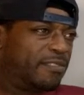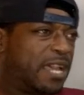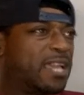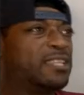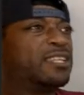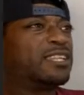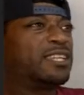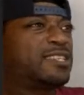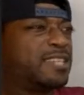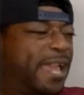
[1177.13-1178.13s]
Not
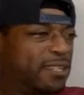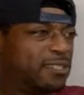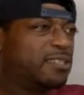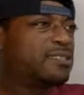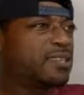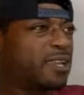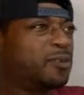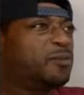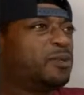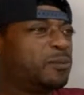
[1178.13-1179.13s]
exactly the
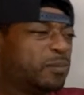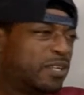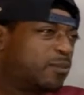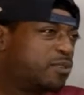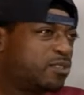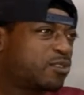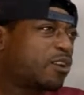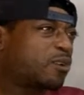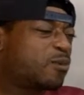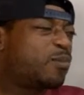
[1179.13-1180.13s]
same, but I'm just
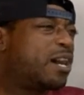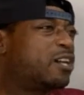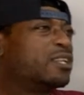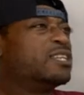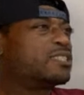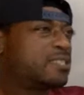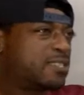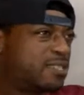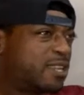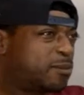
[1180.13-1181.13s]
talking about
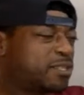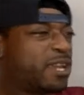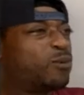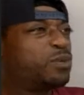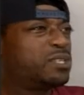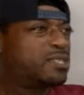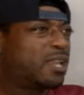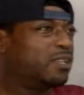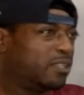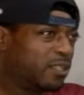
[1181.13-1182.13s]
the steps that we
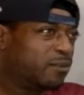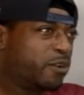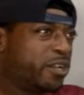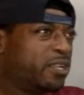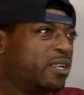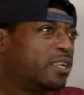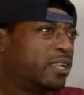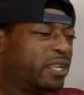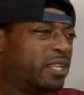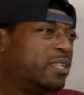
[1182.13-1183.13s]
take, right?
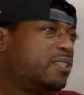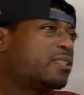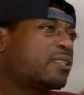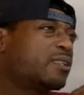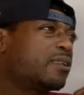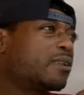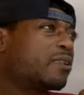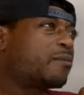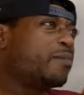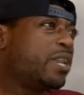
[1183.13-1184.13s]
In
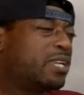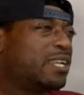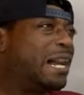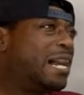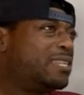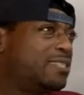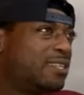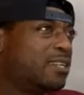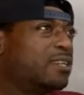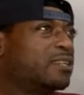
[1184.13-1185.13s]
making an
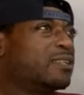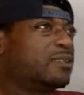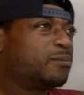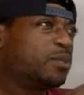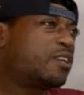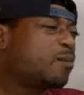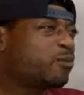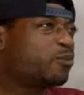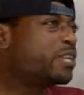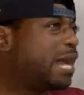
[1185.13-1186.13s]
idea
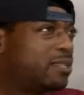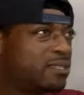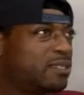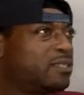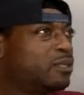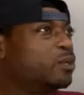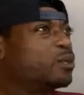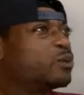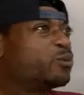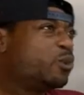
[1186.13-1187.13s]
become a reality.
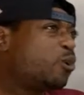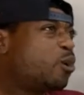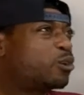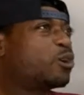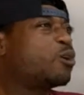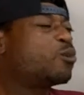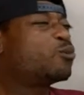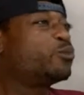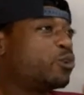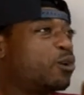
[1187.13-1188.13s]
We
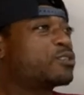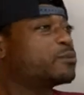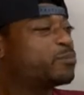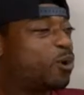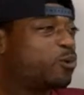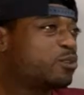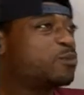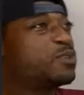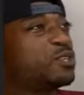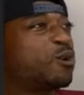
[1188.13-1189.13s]
all
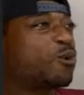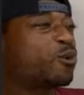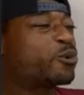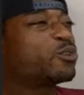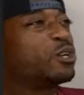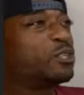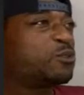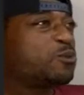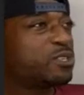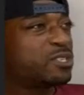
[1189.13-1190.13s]
supposed to be going
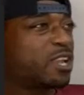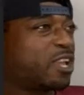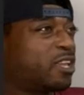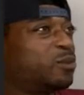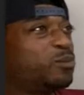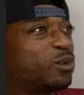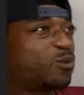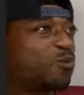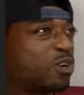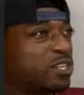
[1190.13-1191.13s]
through the same
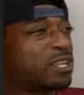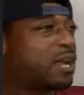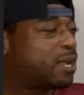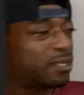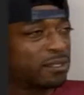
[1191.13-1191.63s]
1 and 9.